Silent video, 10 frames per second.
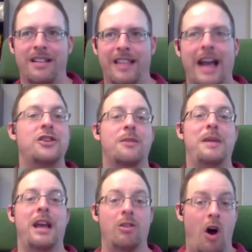that took
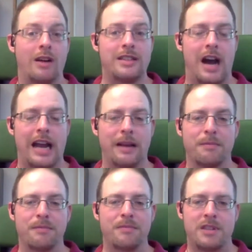me a long
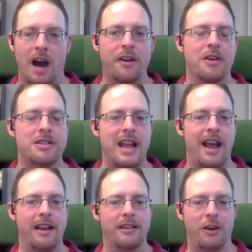time to
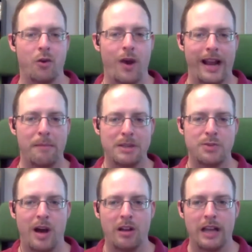understand growing up as
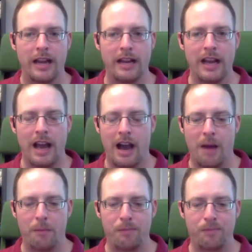well. Like,
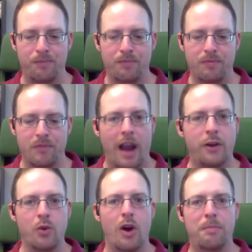I
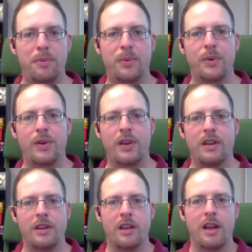grew up
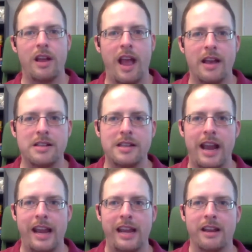as
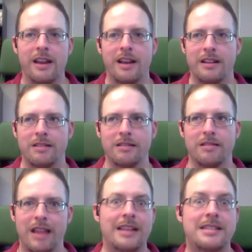a
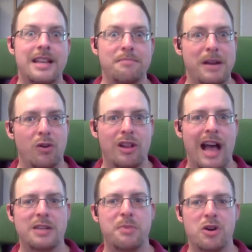less than middle
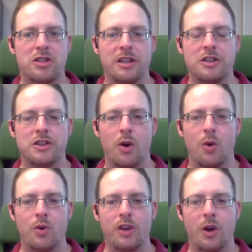class person.
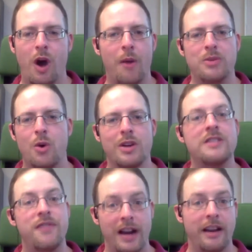So, I was always
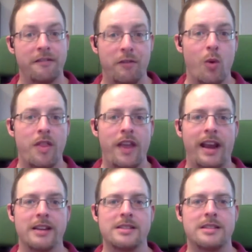fighting for
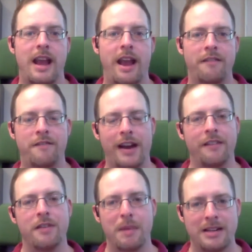things and fighting
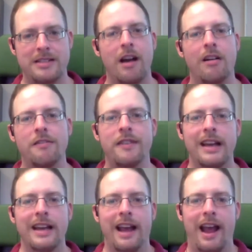for
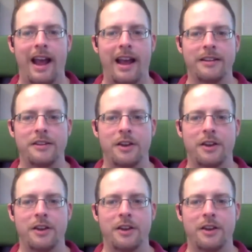myself and,